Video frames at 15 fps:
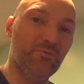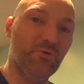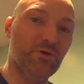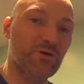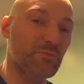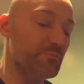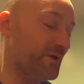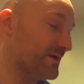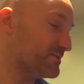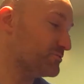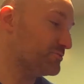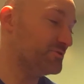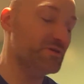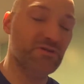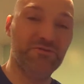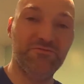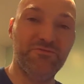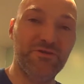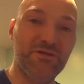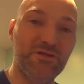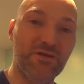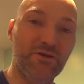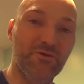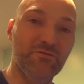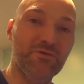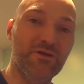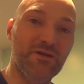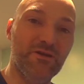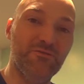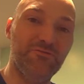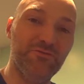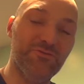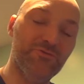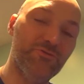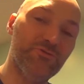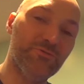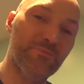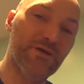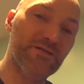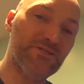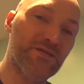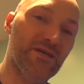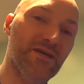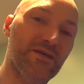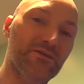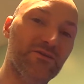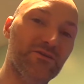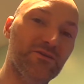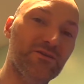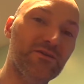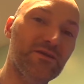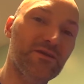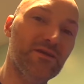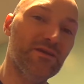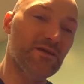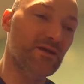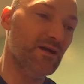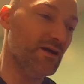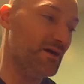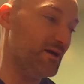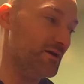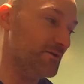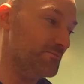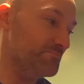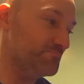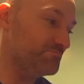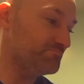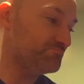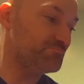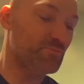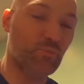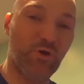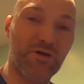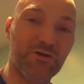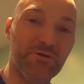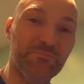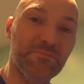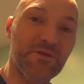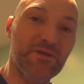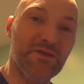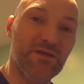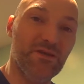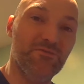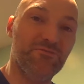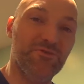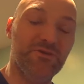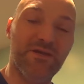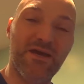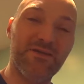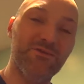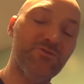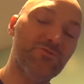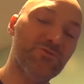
welcome back to another video. If you're new to my channel, welcome. If you're not new